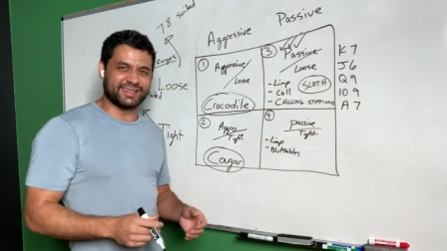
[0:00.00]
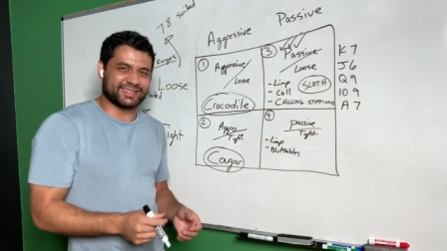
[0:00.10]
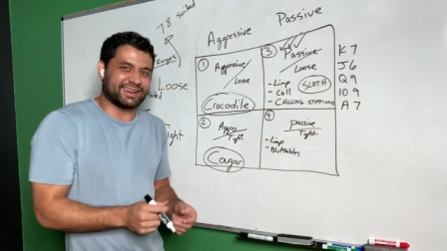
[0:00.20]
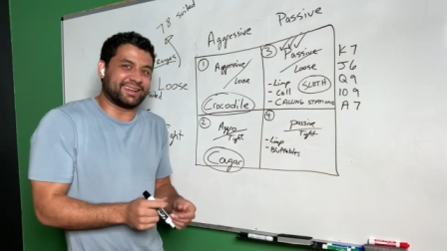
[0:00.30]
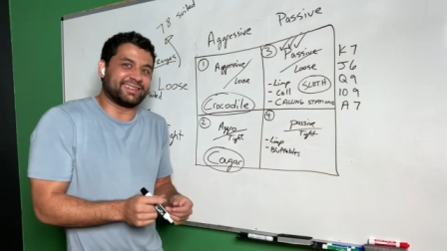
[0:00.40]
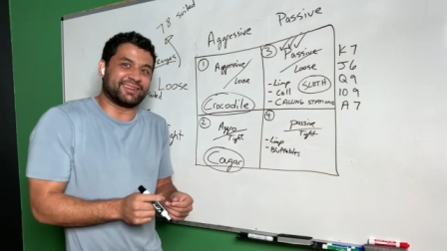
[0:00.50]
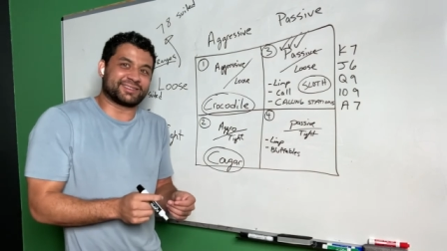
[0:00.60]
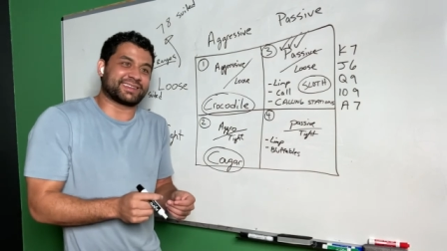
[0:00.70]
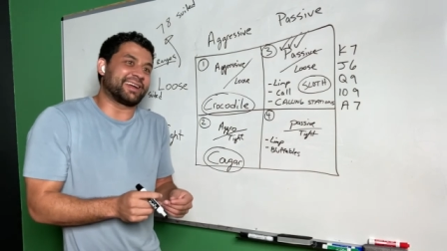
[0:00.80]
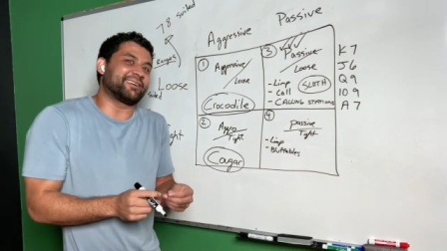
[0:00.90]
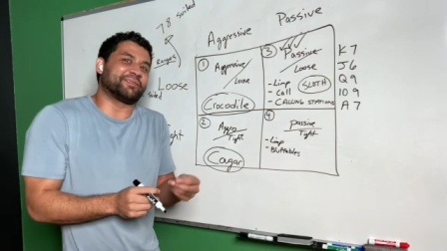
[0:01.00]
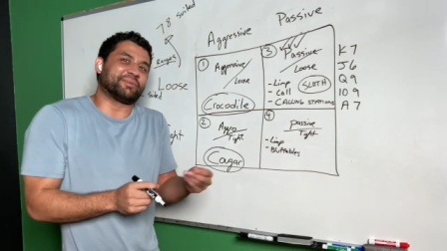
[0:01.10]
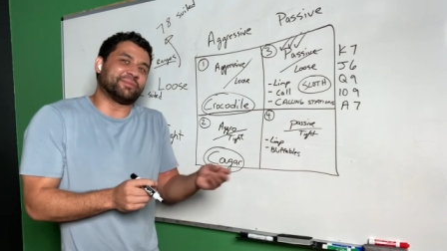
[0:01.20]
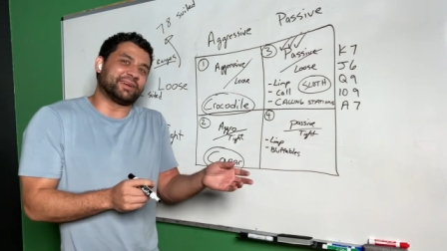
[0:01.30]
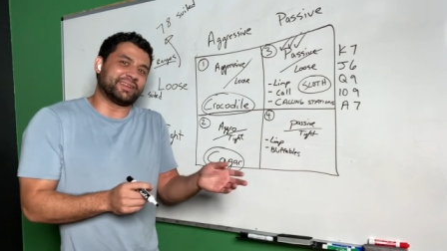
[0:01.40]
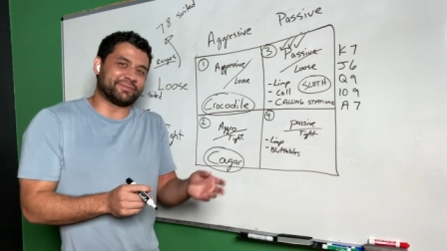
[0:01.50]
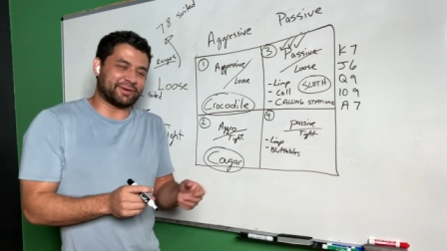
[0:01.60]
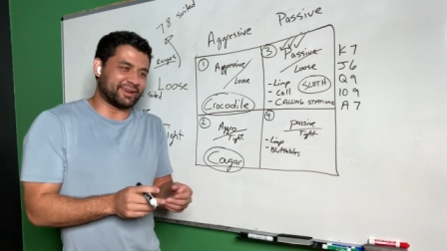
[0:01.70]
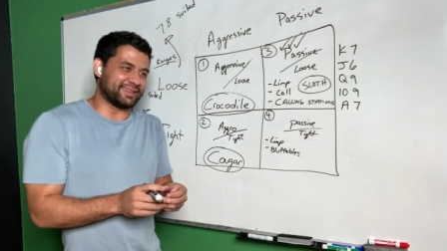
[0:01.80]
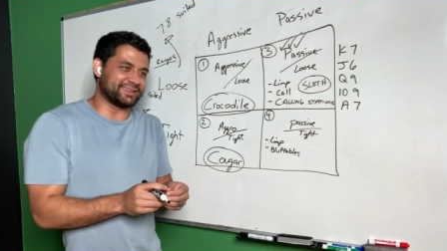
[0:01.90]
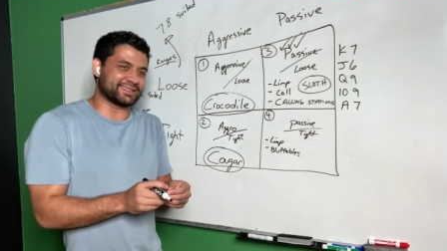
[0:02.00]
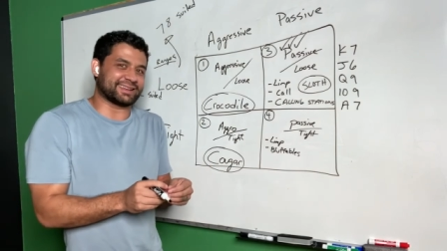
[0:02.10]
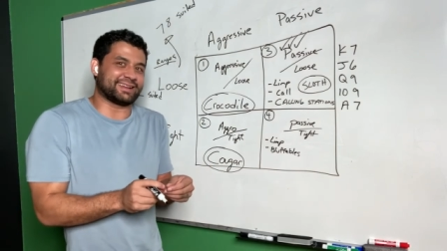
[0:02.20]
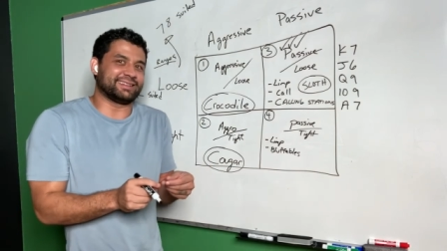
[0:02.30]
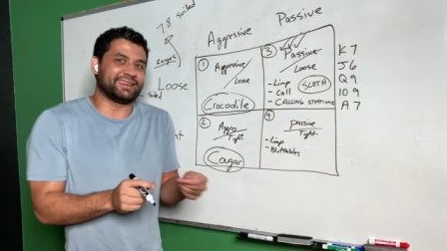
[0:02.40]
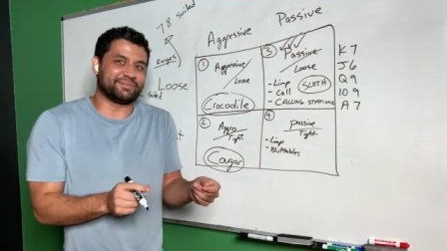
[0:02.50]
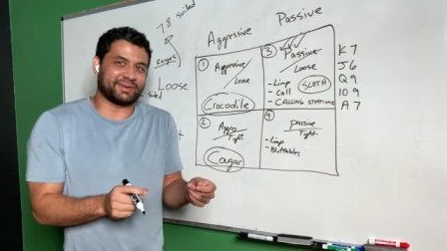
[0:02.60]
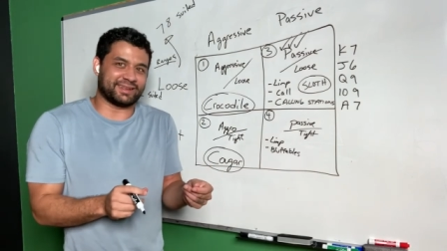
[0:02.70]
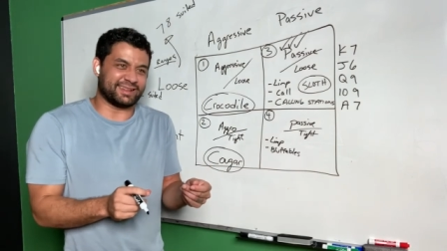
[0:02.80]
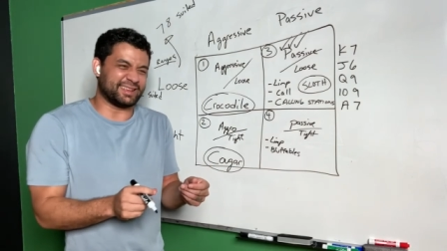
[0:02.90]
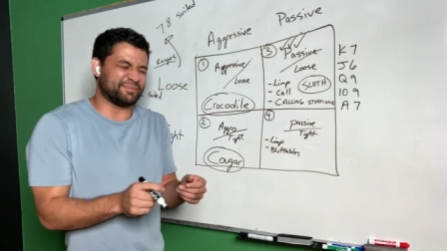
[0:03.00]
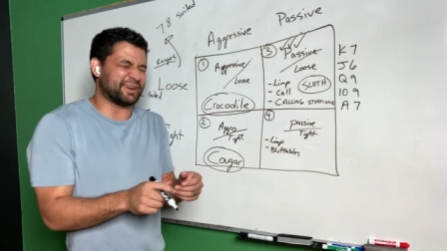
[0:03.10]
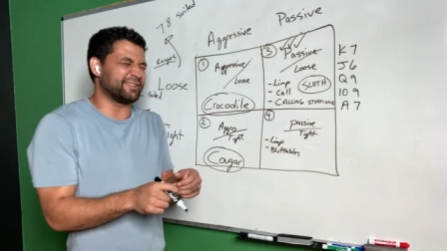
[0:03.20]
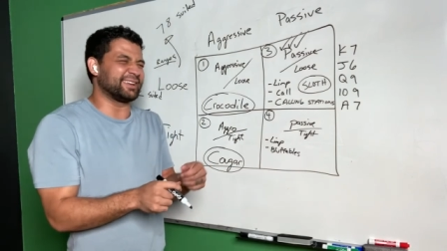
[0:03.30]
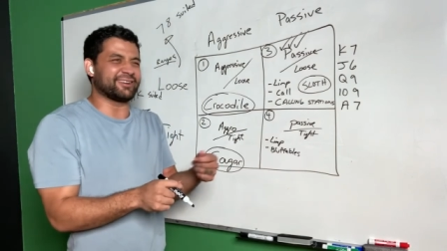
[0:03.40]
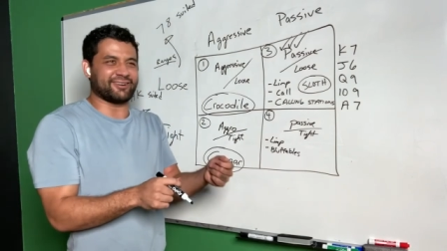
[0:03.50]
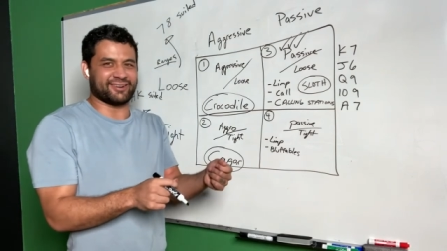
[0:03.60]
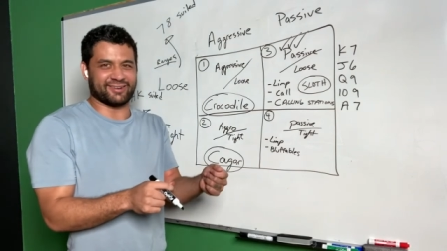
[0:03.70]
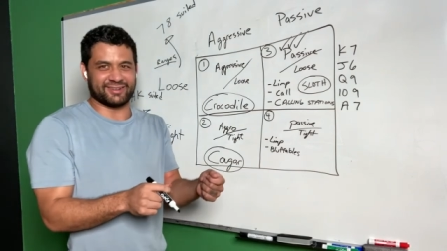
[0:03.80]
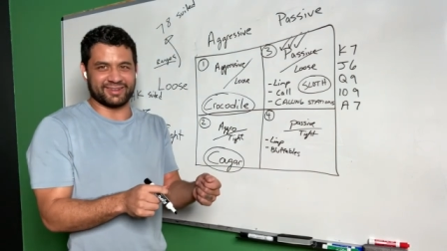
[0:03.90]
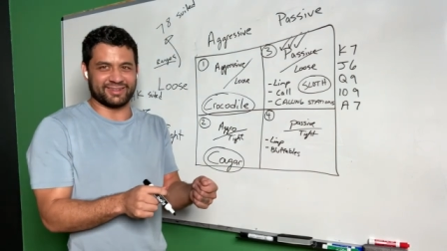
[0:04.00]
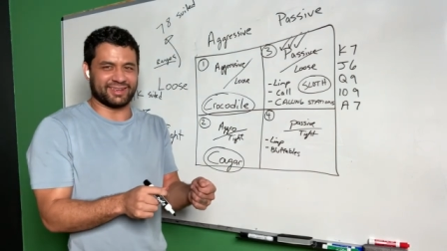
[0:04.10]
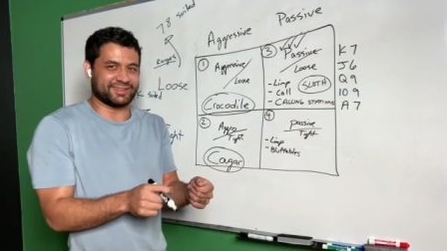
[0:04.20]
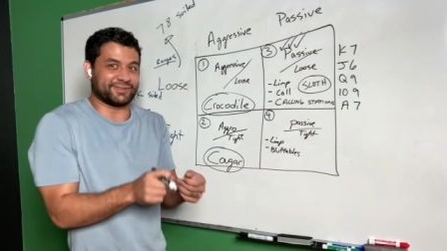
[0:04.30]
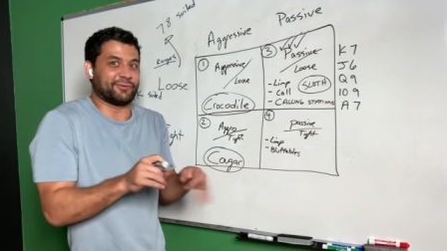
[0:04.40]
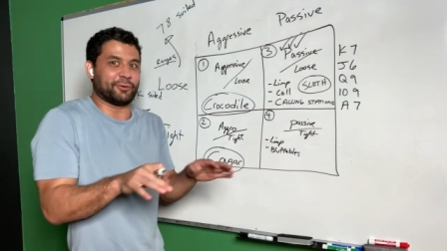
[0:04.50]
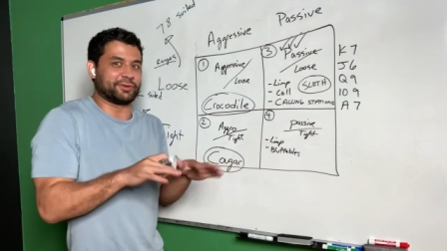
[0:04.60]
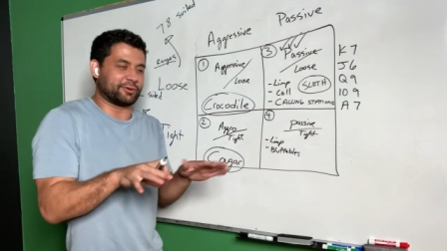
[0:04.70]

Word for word: they just kind of, they're scared to put money in the pot and they just kind of limp in and they barely call and they just fold.